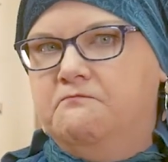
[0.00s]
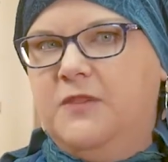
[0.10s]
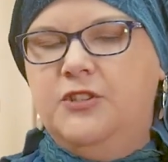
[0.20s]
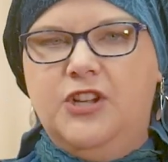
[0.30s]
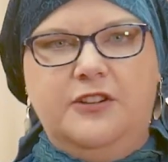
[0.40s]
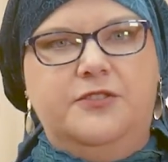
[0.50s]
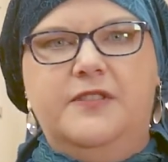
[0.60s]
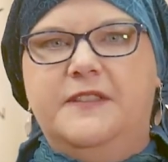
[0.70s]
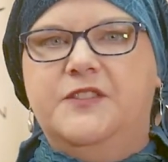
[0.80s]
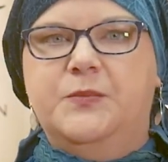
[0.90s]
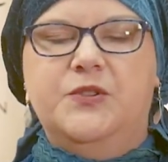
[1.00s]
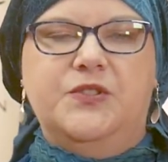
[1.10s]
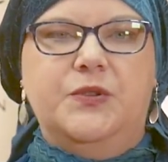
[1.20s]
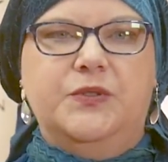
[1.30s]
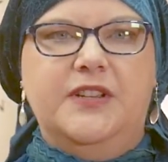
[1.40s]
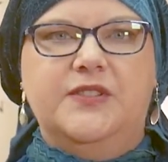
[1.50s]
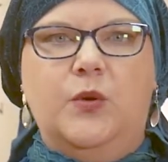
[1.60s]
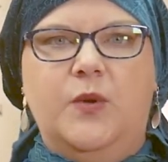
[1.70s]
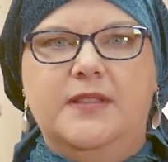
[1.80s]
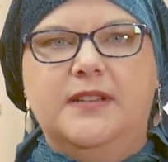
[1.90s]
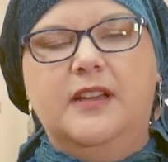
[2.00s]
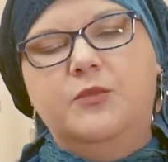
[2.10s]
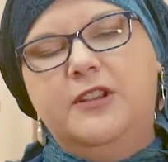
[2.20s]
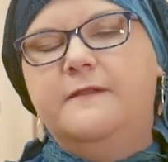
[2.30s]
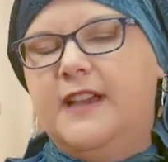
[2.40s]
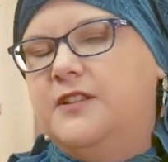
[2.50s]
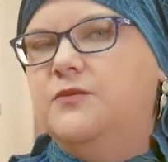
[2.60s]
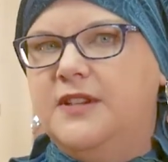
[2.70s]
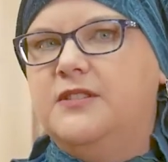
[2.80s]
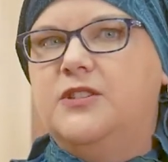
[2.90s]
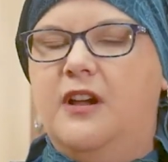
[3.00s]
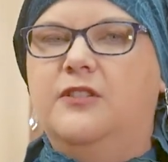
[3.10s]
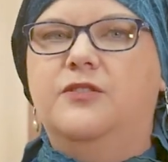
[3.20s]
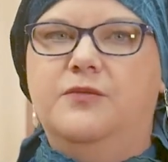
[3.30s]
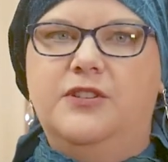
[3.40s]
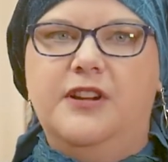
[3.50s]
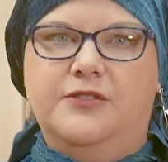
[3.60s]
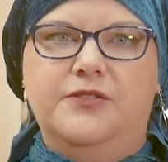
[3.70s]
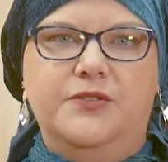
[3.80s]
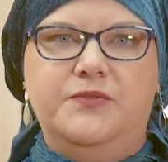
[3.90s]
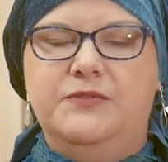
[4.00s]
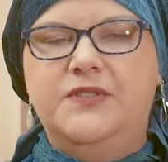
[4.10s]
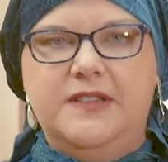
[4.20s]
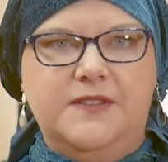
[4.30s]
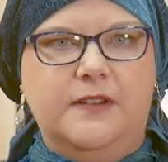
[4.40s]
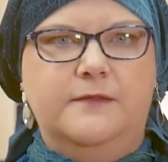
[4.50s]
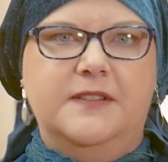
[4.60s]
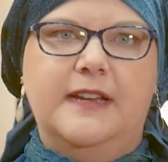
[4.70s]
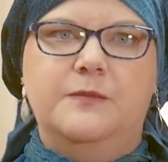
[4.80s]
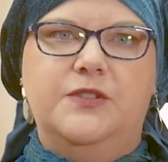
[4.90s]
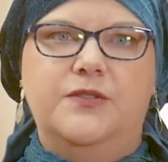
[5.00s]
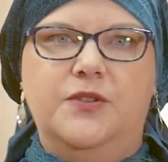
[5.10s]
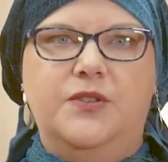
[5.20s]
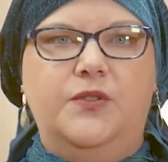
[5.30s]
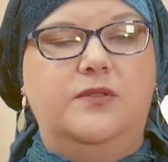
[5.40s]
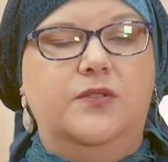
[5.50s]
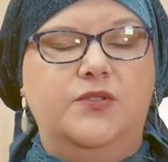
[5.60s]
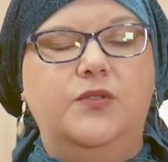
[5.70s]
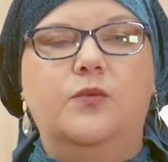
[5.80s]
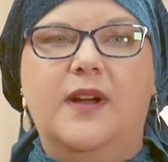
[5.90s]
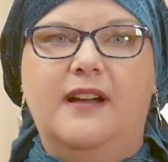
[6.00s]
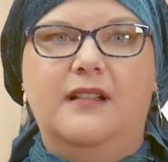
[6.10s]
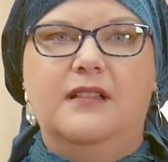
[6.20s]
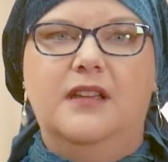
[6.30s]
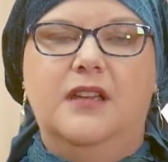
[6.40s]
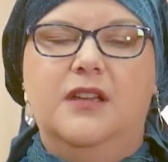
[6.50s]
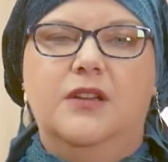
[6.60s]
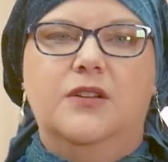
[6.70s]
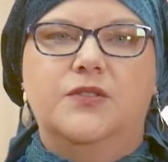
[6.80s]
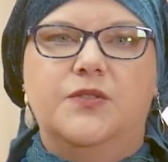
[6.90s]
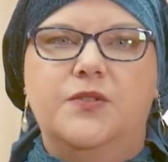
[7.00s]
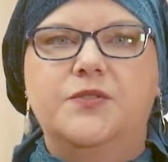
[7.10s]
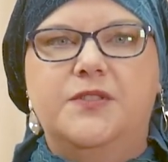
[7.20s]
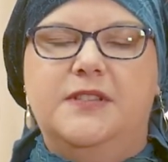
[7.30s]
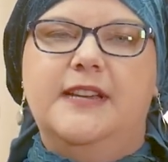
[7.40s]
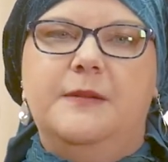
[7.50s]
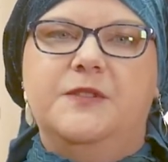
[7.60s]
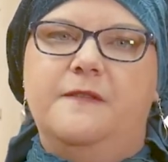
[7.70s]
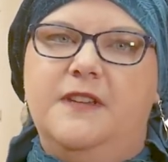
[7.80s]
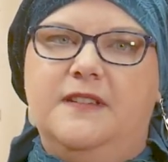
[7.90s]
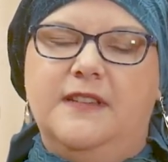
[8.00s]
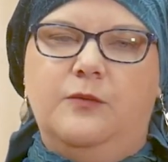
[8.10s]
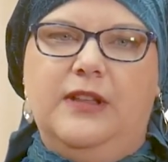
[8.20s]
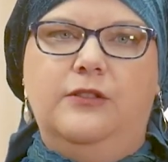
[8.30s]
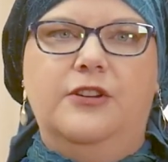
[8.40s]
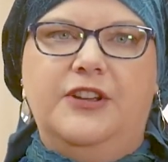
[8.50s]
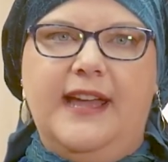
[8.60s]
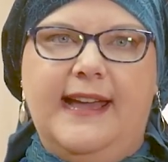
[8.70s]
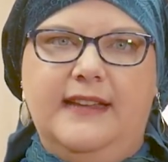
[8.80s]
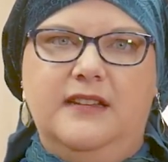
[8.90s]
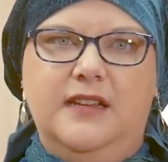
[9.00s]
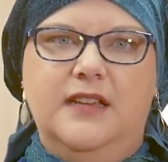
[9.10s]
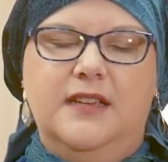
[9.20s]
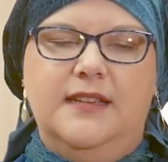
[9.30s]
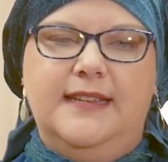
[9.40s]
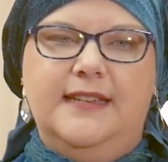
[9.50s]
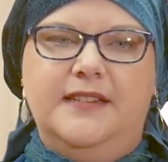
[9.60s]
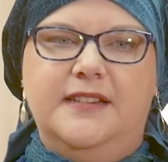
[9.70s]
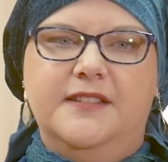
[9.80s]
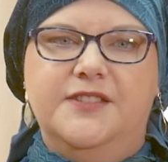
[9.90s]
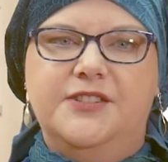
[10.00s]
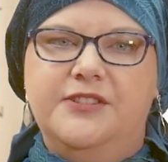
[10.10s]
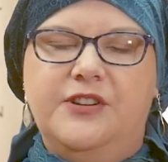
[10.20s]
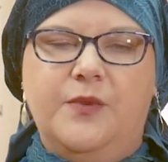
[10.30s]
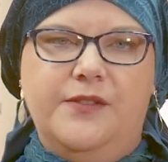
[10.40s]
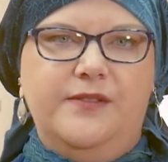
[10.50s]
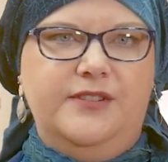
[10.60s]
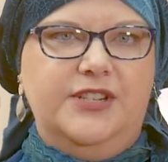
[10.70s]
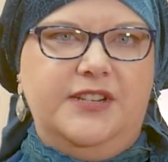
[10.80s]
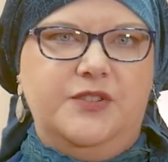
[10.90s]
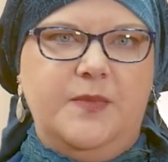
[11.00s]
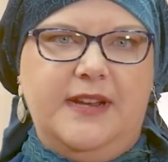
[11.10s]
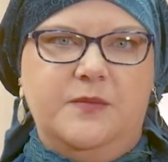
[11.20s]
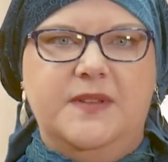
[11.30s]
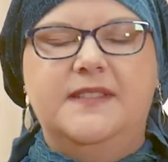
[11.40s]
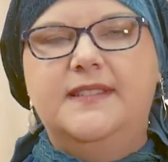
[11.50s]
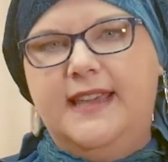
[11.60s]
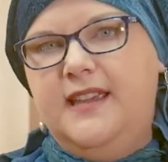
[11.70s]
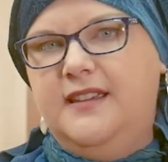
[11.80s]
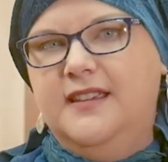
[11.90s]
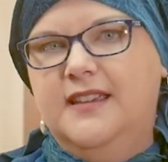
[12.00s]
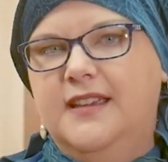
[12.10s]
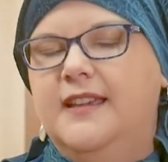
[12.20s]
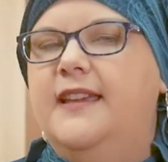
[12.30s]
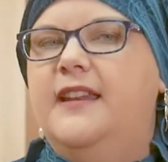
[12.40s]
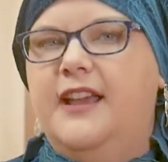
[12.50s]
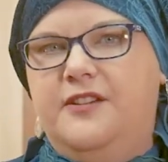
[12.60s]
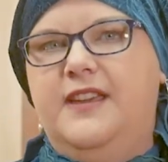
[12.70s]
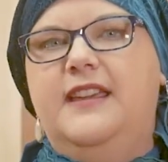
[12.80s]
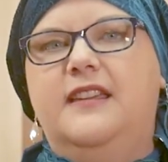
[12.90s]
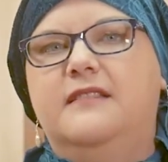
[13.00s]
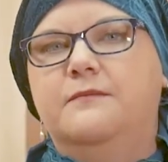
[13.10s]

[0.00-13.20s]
a doctor that this person only saw one time, when in fact it was a doctor who you've seen several times and knows you well. So those are the types of things that we look at in considering whether the judge made a mistake in how they